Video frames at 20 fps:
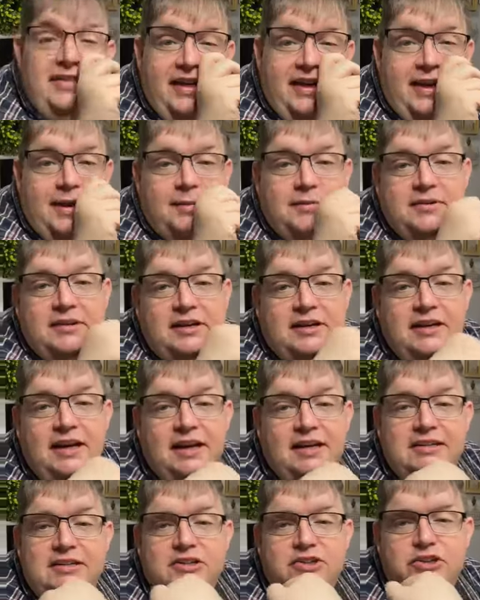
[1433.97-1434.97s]
I think I'm
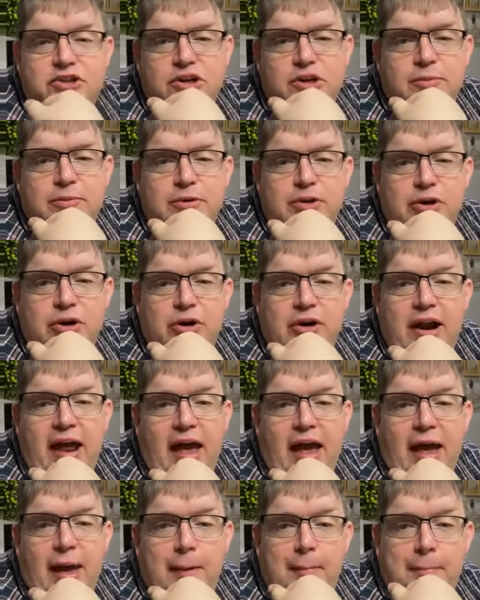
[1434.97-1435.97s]
disturbing
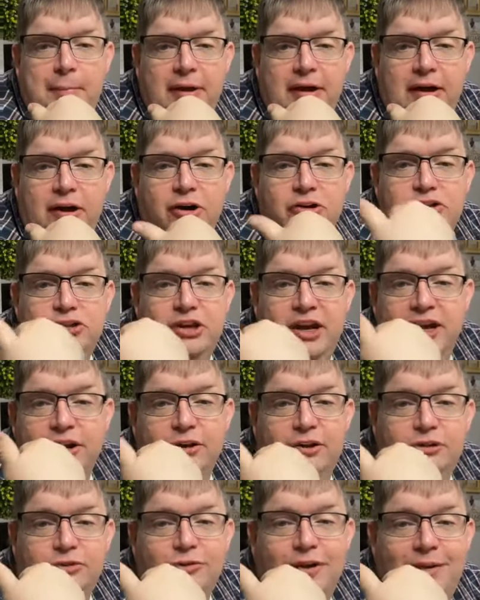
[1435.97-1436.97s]
her nap. Her
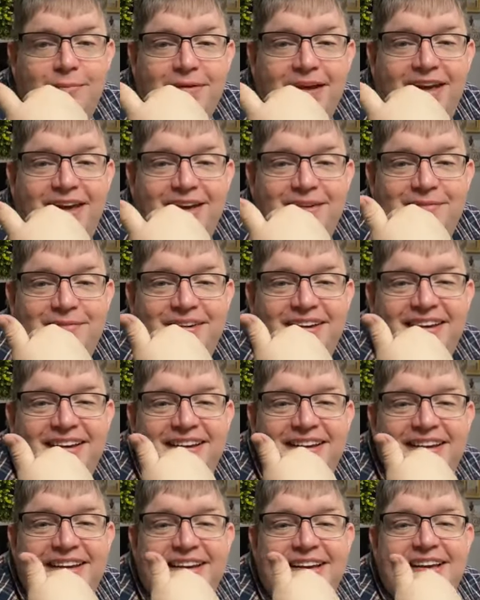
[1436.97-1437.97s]
chair is right behind
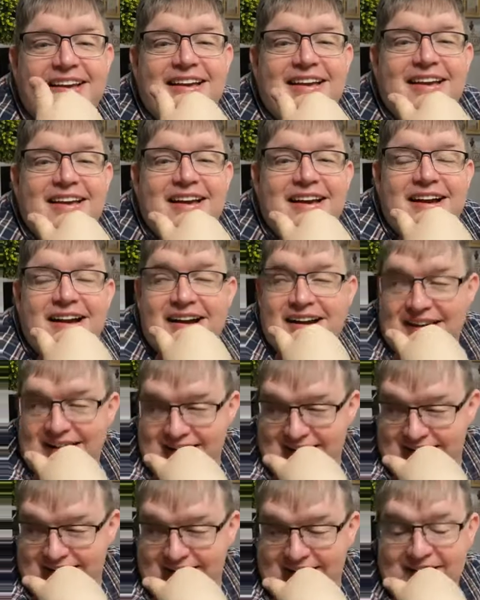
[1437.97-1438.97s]
me.
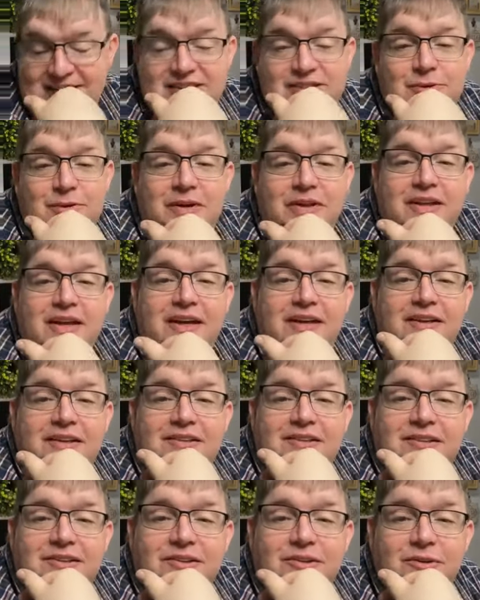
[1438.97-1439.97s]
Just around
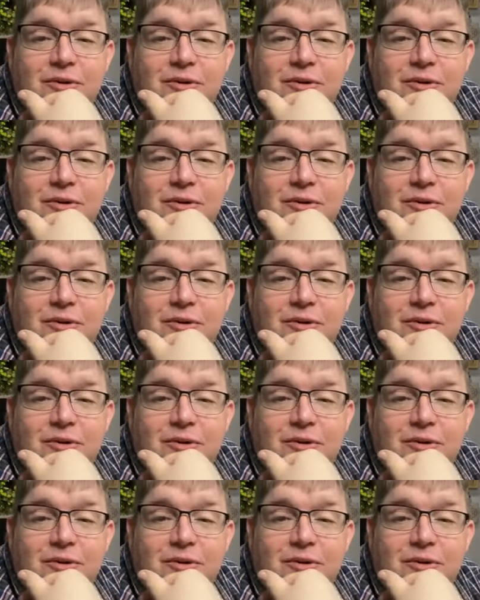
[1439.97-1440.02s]
that